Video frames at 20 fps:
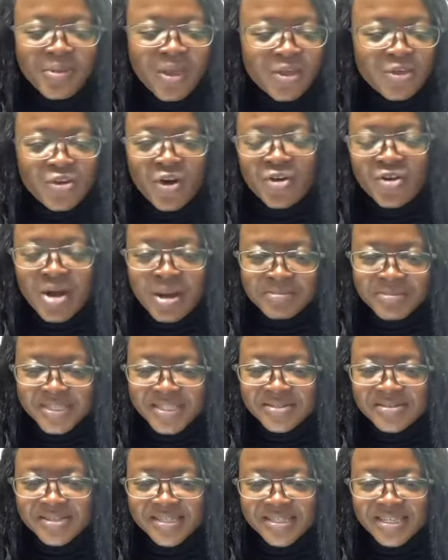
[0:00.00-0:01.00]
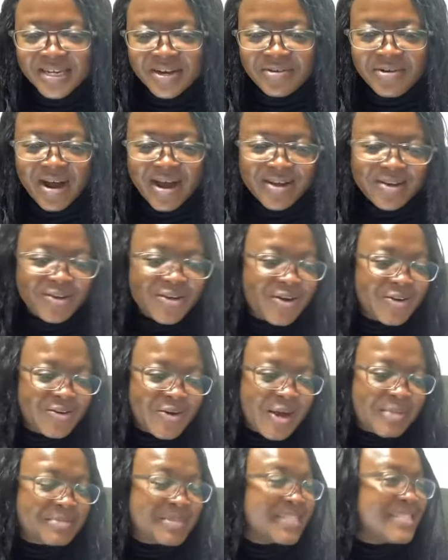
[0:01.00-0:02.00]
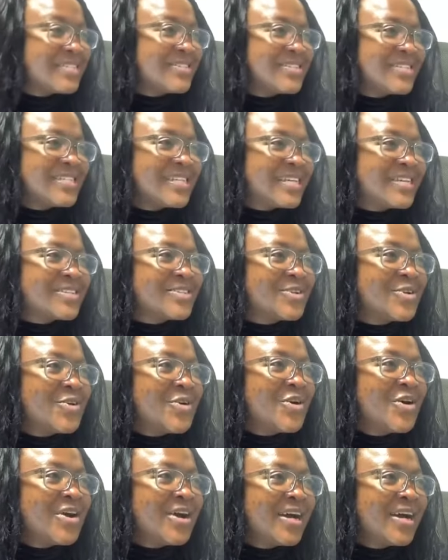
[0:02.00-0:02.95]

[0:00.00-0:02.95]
Y'all know I'm still sick, right? Y'all know I'm still sick. So